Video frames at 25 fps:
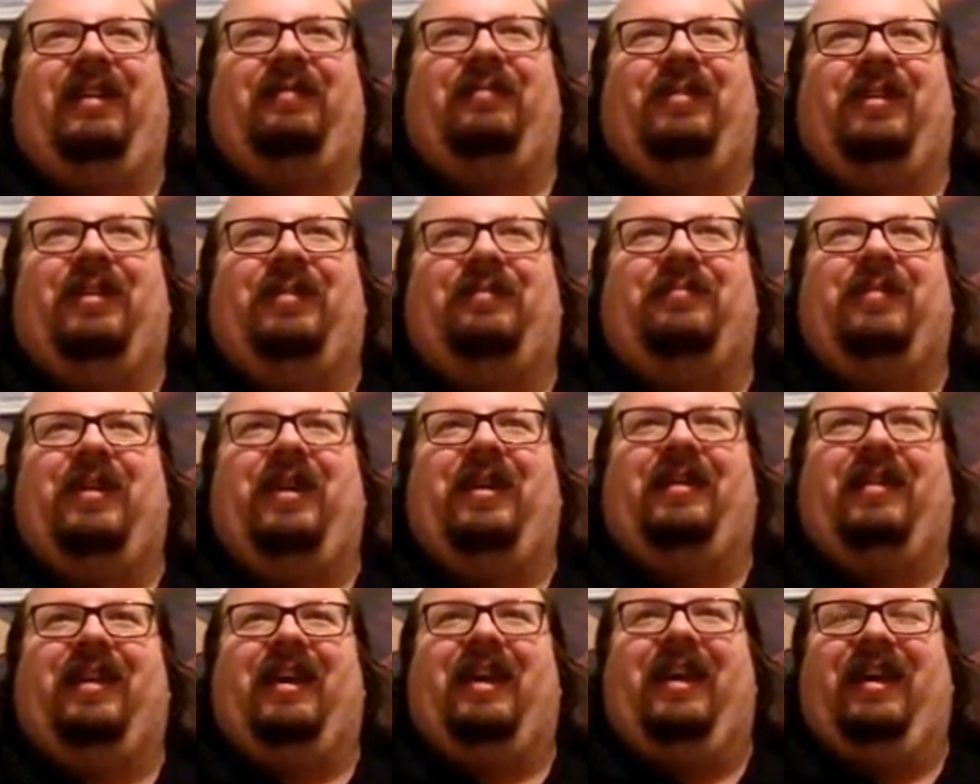played
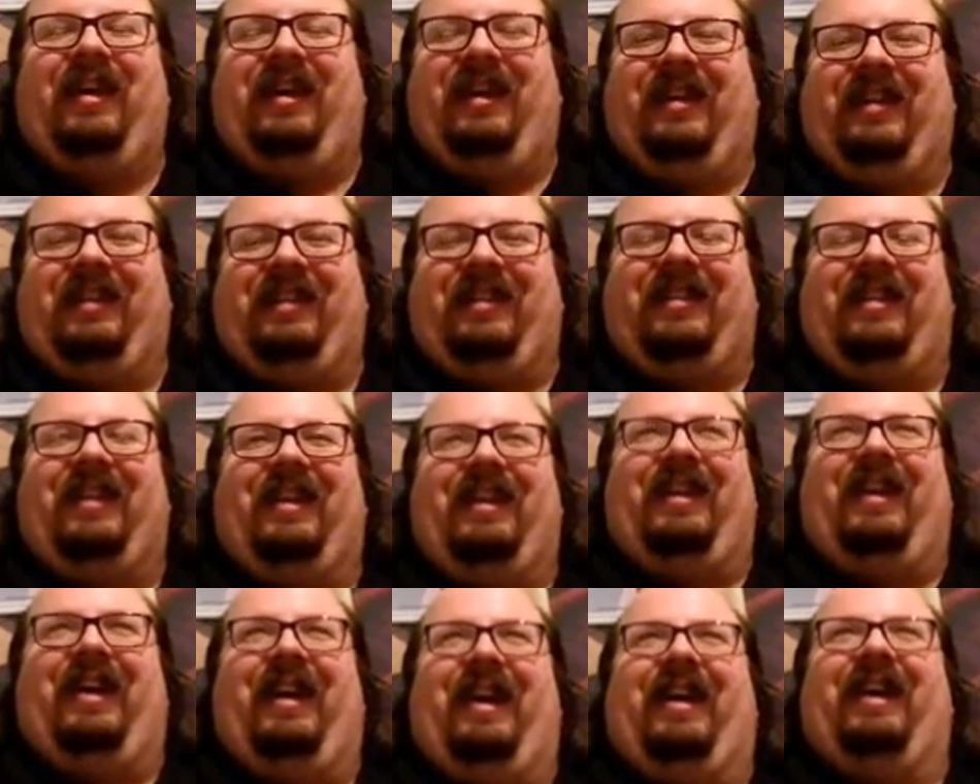Melee
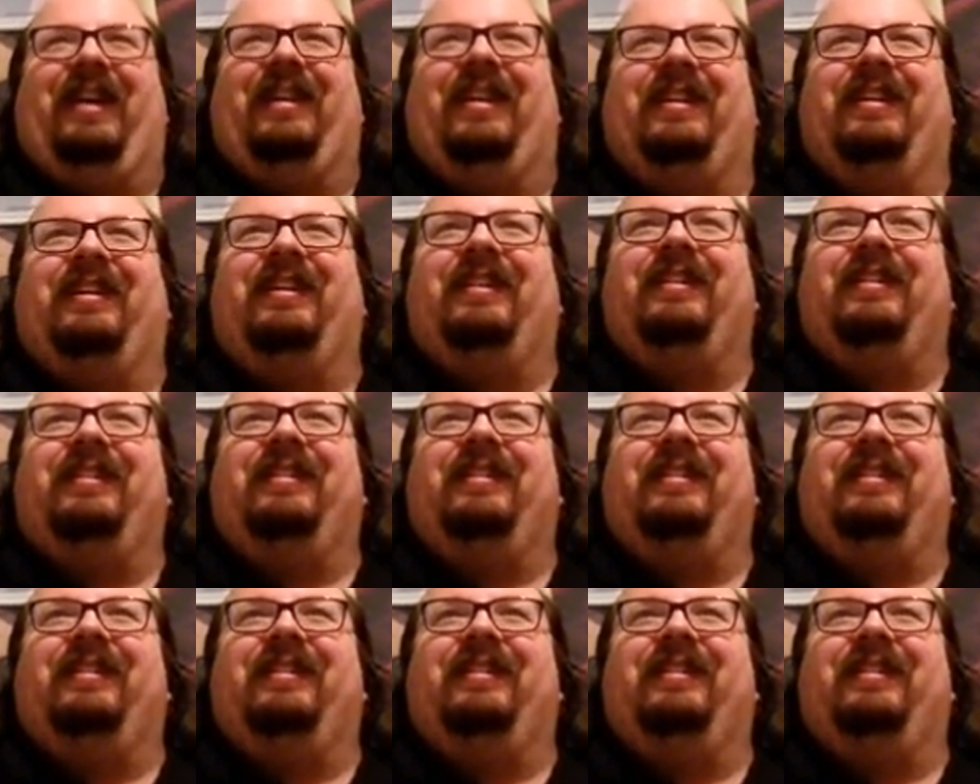then,